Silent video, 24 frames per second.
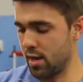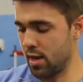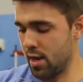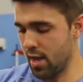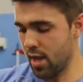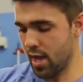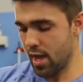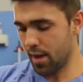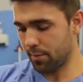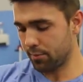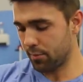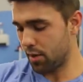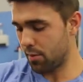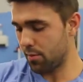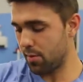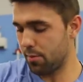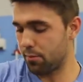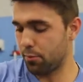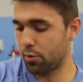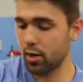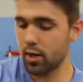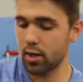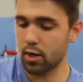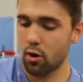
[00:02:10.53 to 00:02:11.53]
and I'm gonna
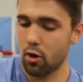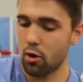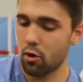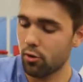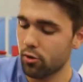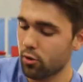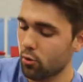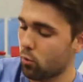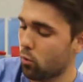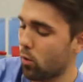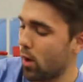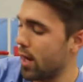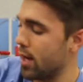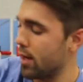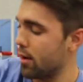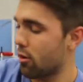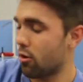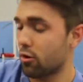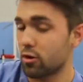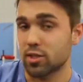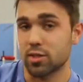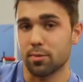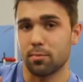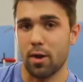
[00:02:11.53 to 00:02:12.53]
be putting all the weight
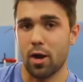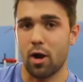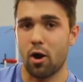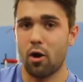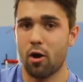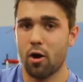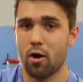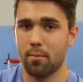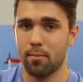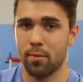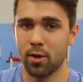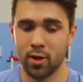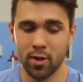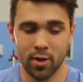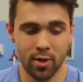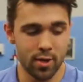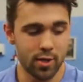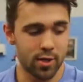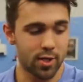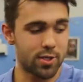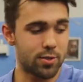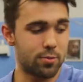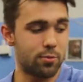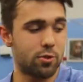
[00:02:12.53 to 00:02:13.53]
onto my arm,
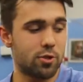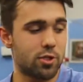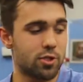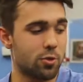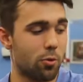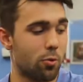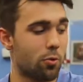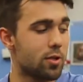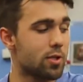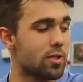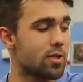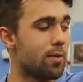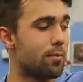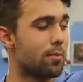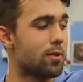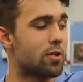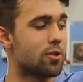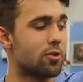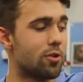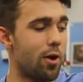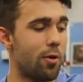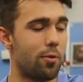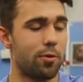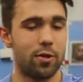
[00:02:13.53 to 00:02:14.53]
because when you're just holding something
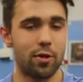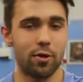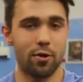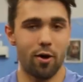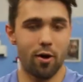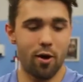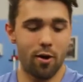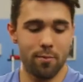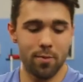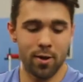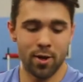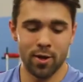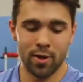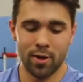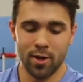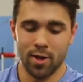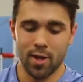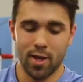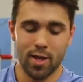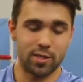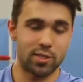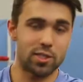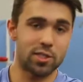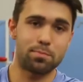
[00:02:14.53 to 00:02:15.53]
straight with your arm,
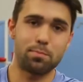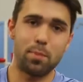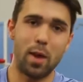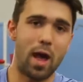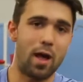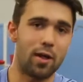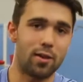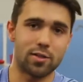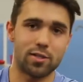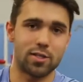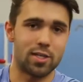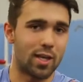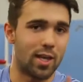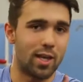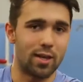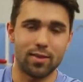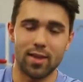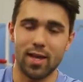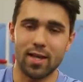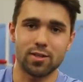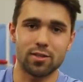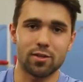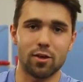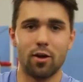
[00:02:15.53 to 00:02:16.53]
it's just balancing
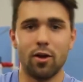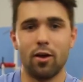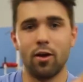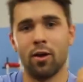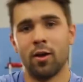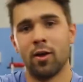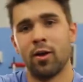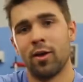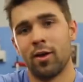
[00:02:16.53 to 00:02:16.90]
it, that's all.